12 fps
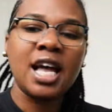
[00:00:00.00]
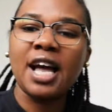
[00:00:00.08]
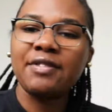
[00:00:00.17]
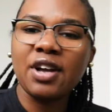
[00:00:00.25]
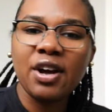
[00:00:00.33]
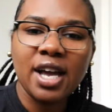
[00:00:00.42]

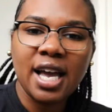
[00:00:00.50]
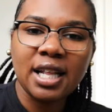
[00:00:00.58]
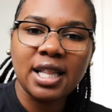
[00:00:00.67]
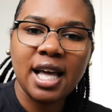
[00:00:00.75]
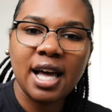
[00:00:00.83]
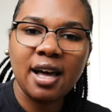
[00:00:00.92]
Have y'all had
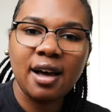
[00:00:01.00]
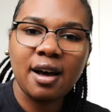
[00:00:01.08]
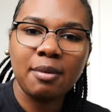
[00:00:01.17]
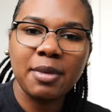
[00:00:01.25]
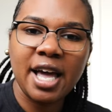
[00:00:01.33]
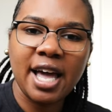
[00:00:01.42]
the
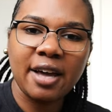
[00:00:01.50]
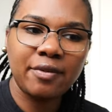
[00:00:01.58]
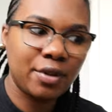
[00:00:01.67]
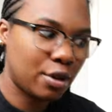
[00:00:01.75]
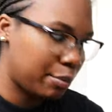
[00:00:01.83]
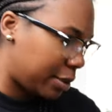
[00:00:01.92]
um,
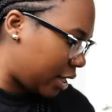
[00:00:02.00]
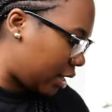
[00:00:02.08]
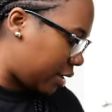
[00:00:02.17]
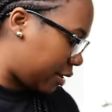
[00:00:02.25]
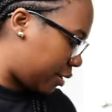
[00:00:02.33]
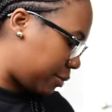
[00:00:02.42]
Advil
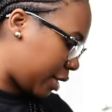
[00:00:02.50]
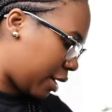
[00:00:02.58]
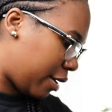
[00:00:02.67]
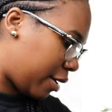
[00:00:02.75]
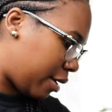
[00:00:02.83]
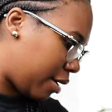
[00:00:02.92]
PM,
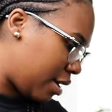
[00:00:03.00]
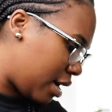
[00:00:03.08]
y'all?